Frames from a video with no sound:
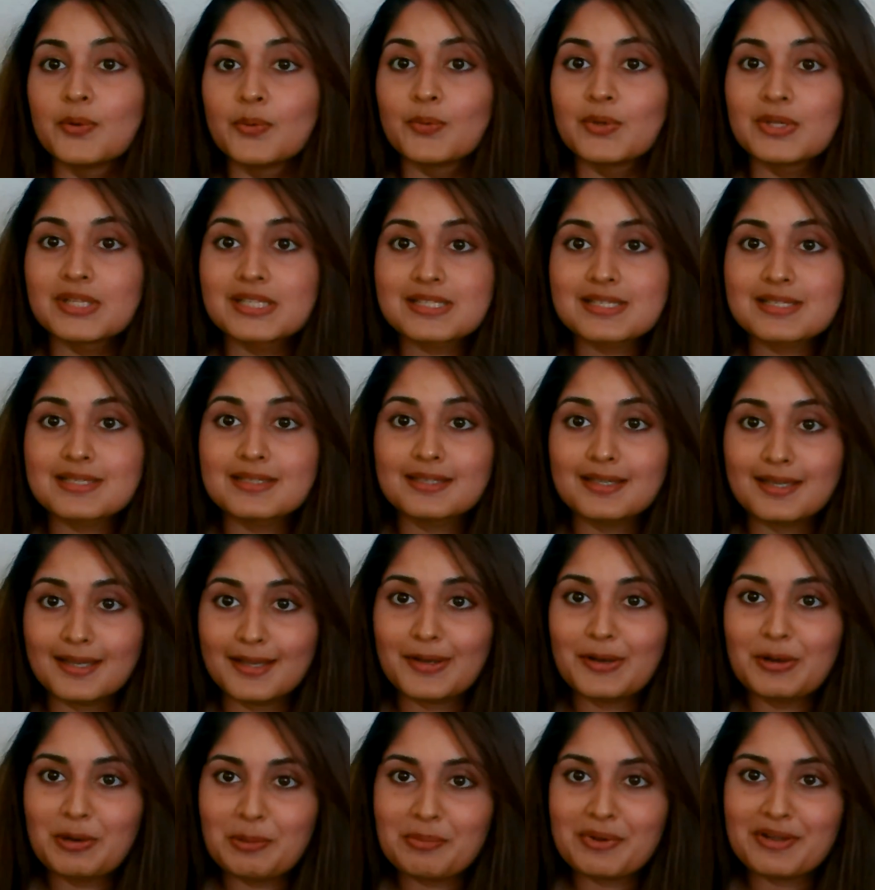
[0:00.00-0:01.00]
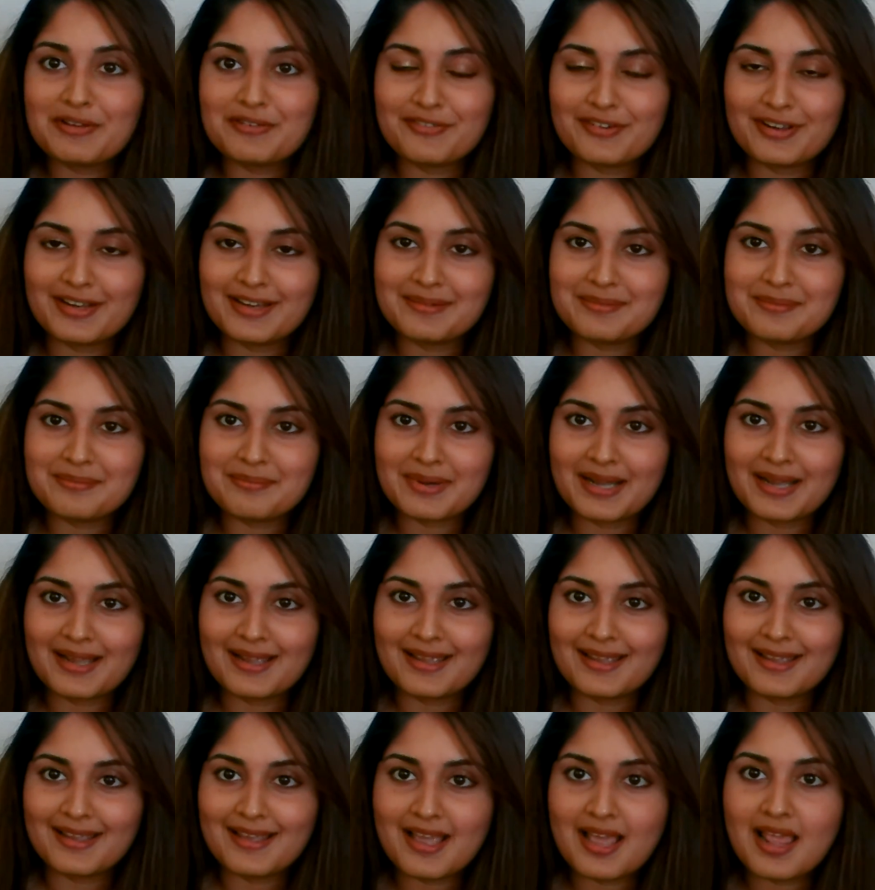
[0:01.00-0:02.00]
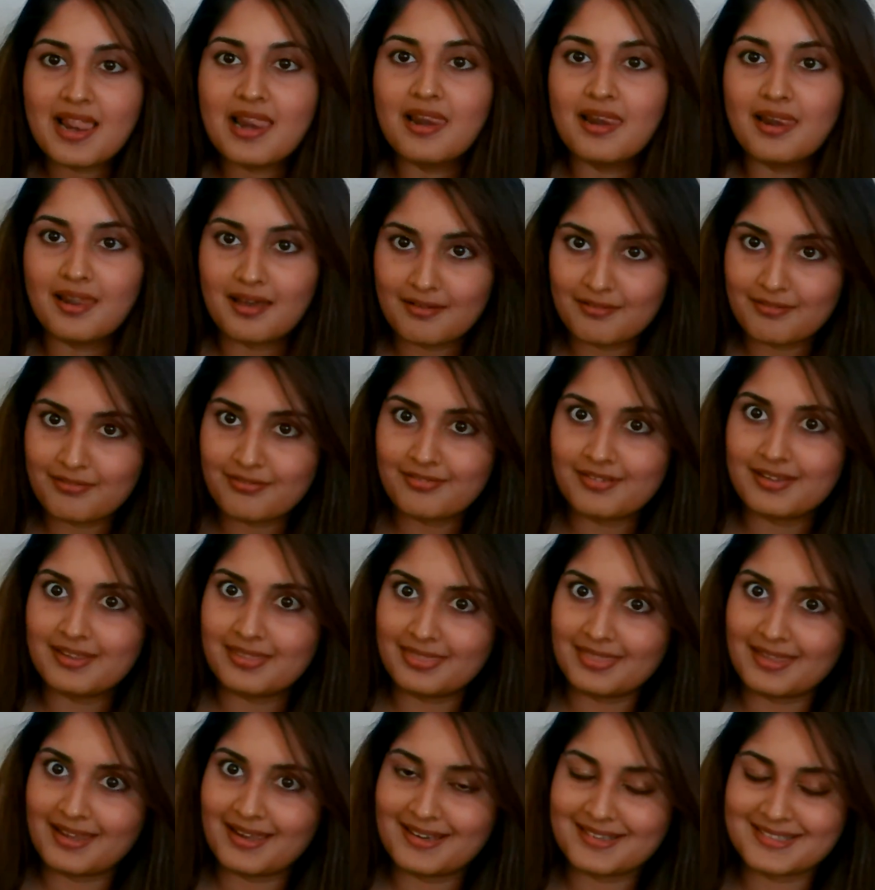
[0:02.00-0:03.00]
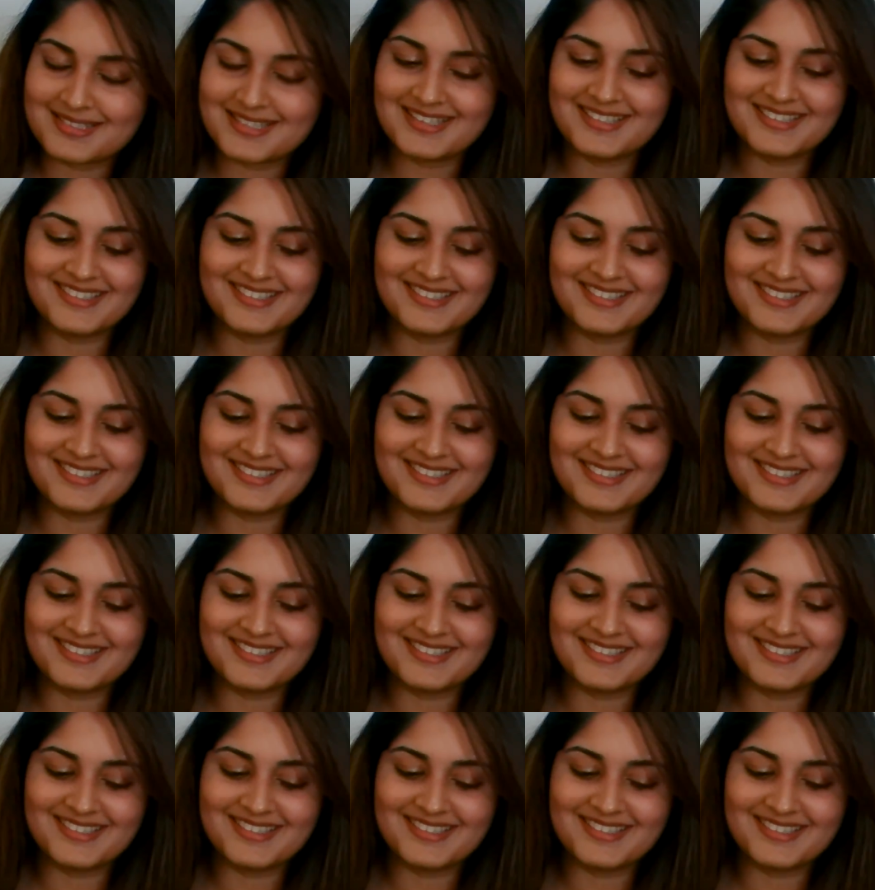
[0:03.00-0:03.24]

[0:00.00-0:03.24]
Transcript: we'll see I hope I find my love in that